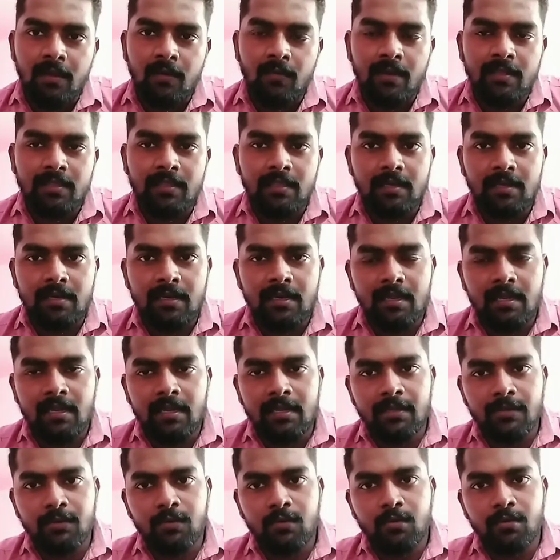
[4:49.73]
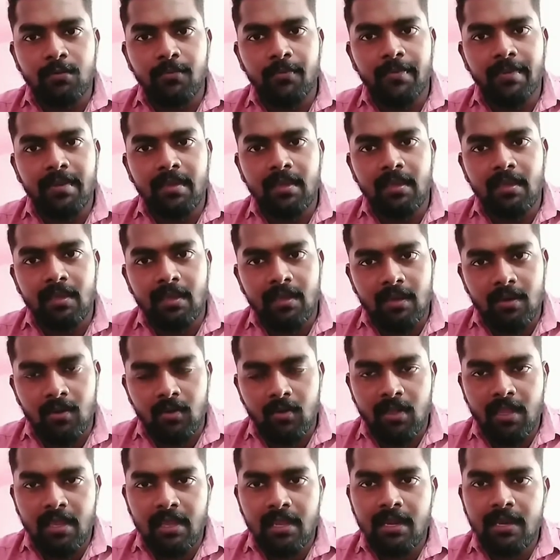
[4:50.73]
whether it could be an
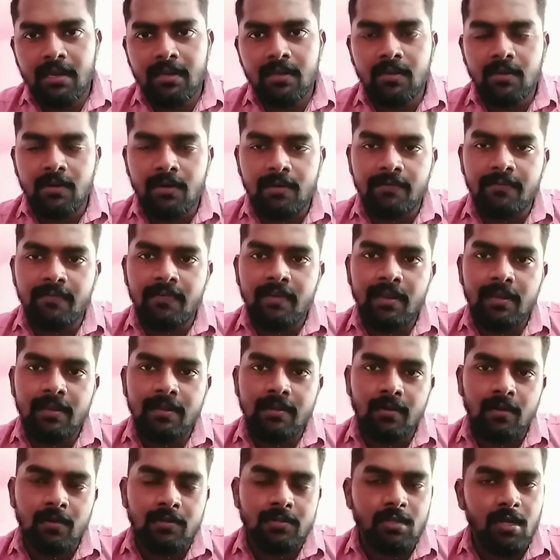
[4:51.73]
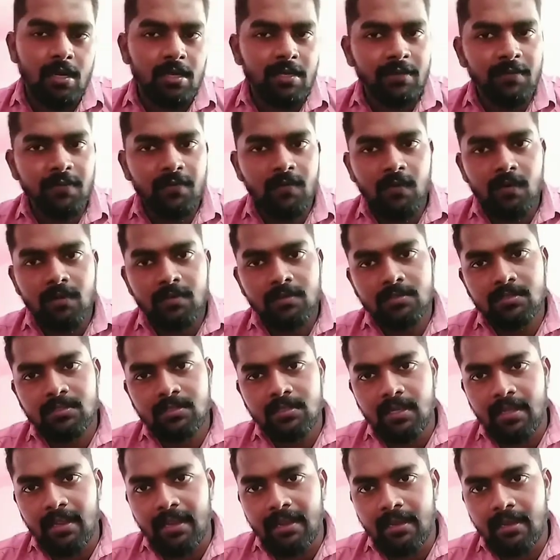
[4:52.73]
AutoCAD or Revit or
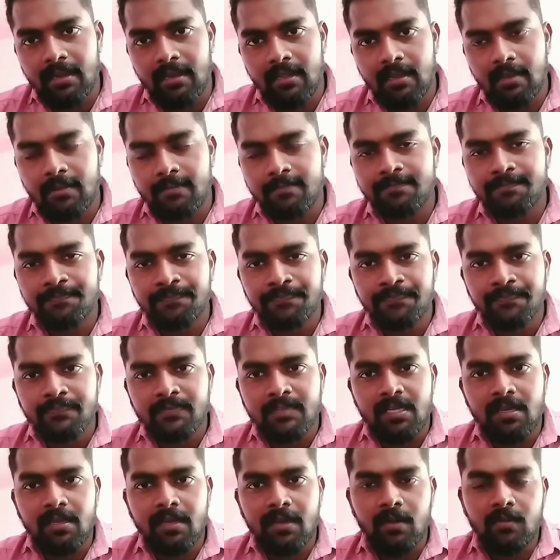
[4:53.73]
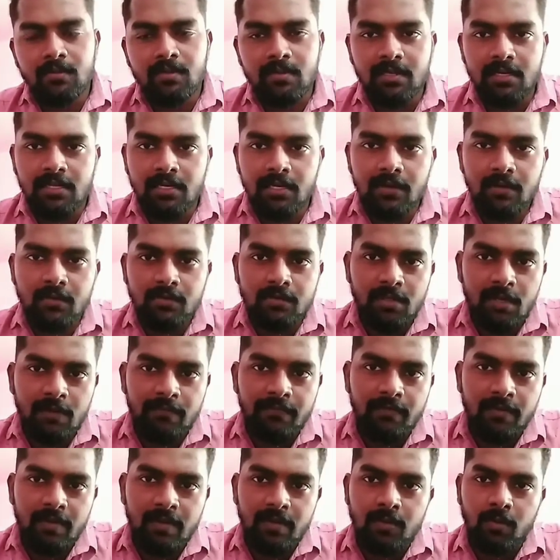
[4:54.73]
SolidWorks and the Creo
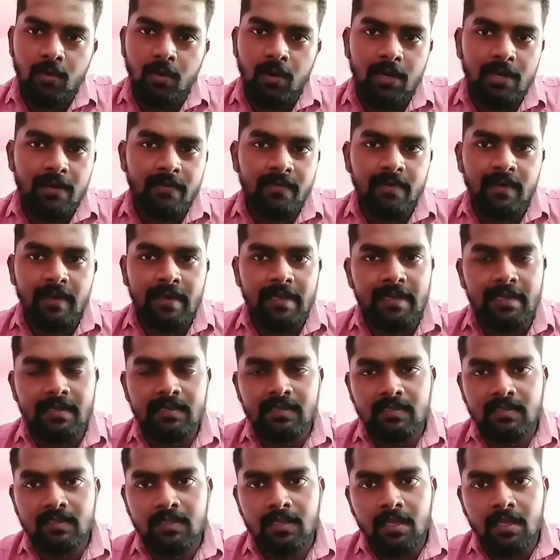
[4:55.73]
software, whatever it is,